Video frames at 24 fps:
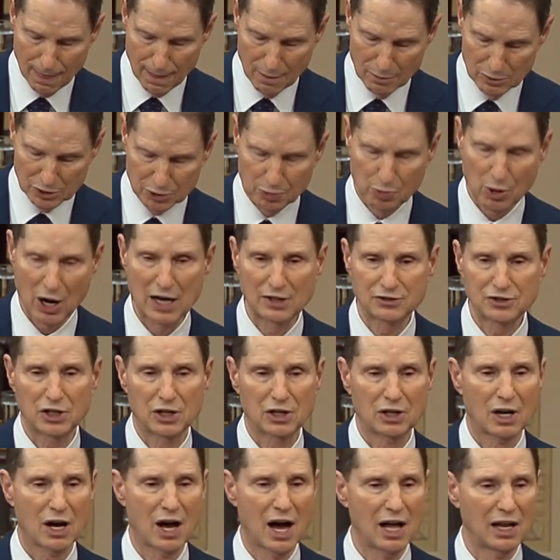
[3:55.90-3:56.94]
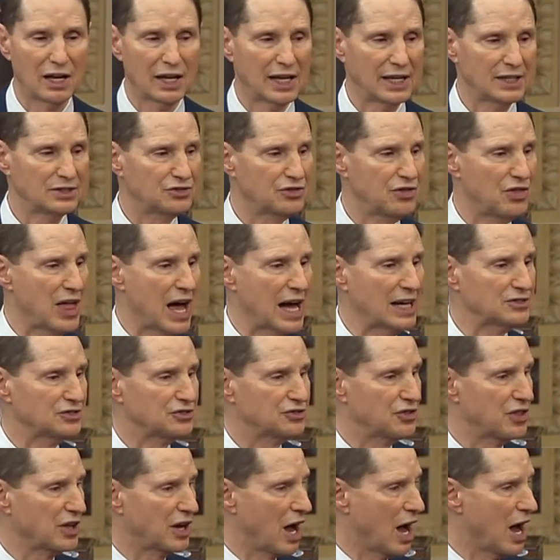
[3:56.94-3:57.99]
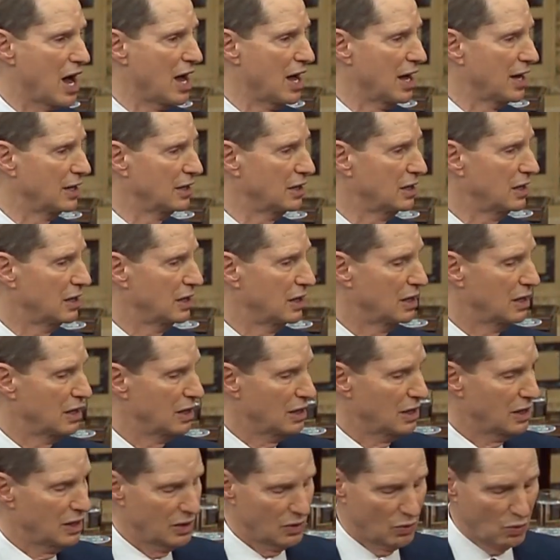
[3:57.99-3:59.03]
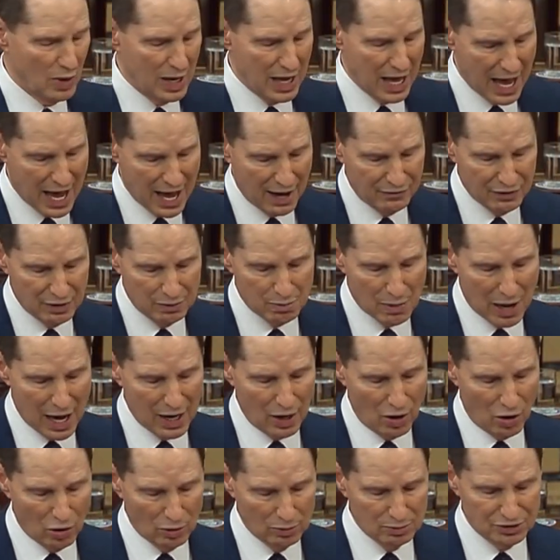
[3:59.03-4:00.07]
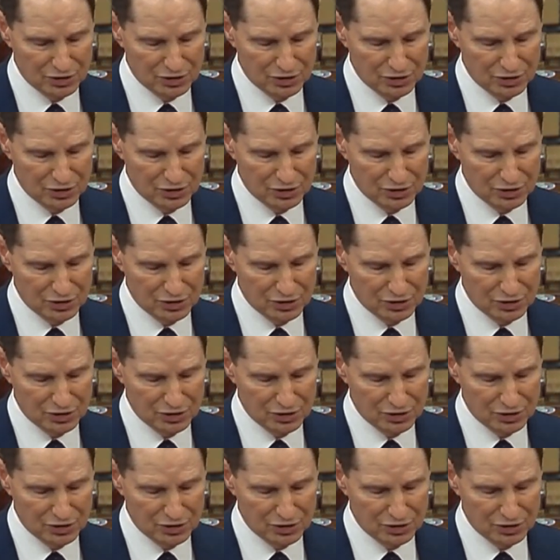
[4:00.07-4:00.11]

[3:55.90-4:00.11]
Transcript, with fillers: Mr. President and colleagues, that's the kind we have in my home